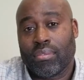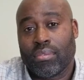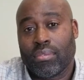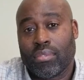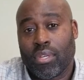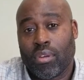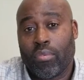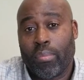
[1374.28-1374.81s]

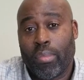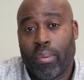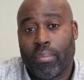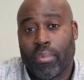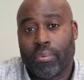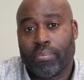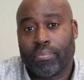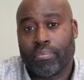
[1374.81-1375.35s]
So
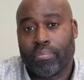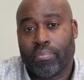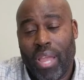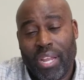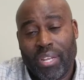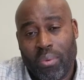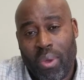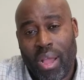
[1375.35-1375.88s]
remember,
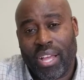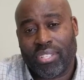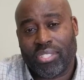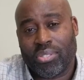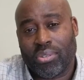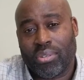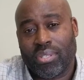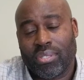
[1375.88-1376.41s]
make the wise
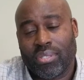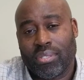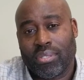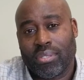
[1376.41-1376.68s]
choice.